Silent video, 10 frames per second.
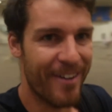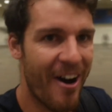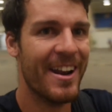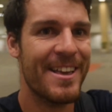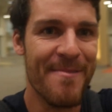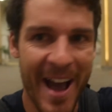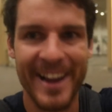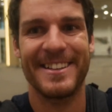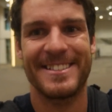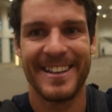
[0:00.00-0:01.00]
finally
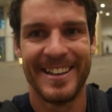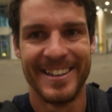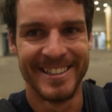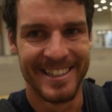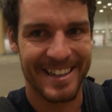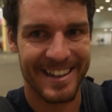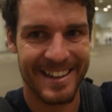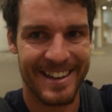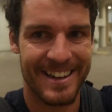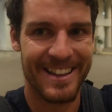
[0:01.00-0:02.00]
made it.
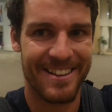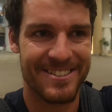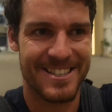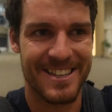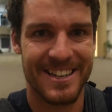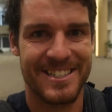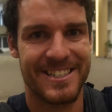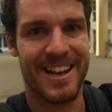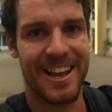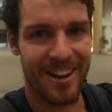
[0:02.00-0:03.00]
Oh, that was
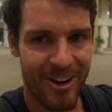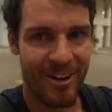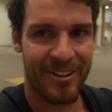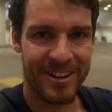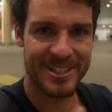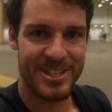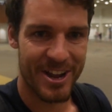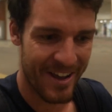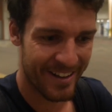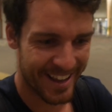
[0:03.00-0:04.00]
such a long
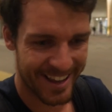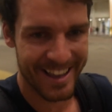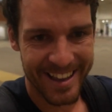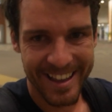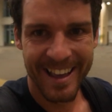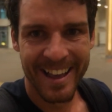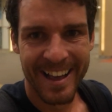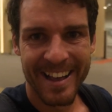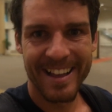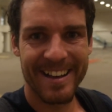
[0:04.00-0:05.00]
journey.
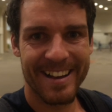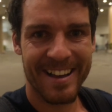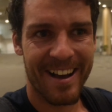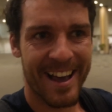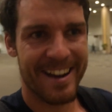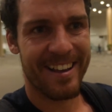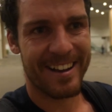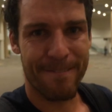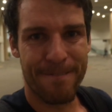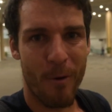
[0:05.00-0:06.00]
I had
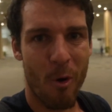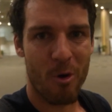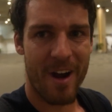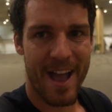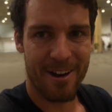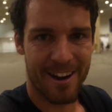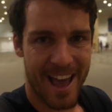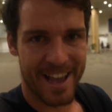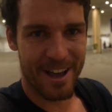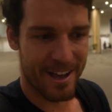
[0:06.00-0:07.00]
like a 4-hour
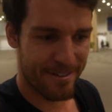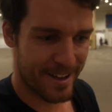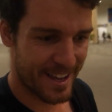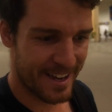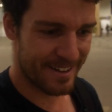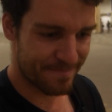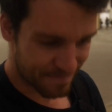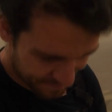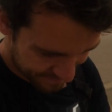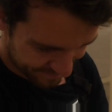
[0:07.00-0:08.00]
layover in
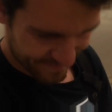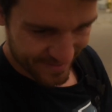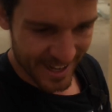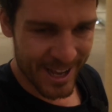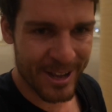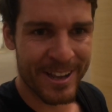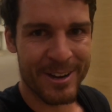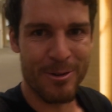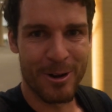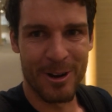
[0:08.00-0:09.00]

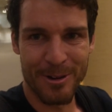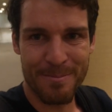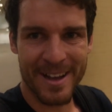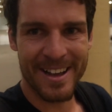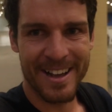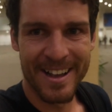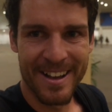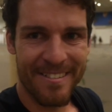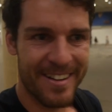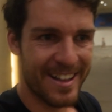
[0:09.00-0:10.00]
Kuala Lumpur,
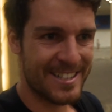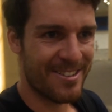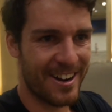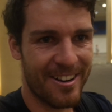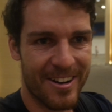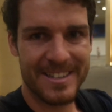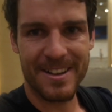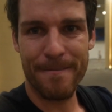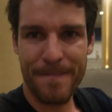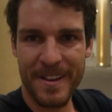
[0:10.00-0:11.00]
but that's all right, guys.
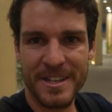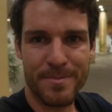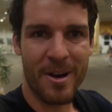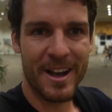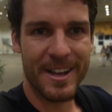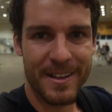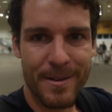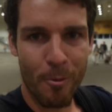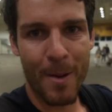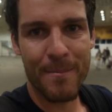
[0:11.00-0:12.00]
I finished my
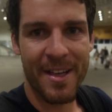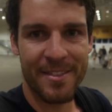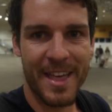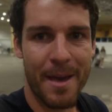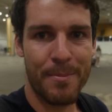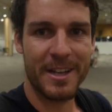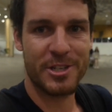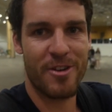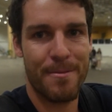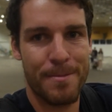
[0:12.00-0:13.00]
1-month epic
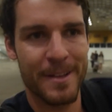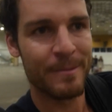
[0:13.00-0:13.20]
trip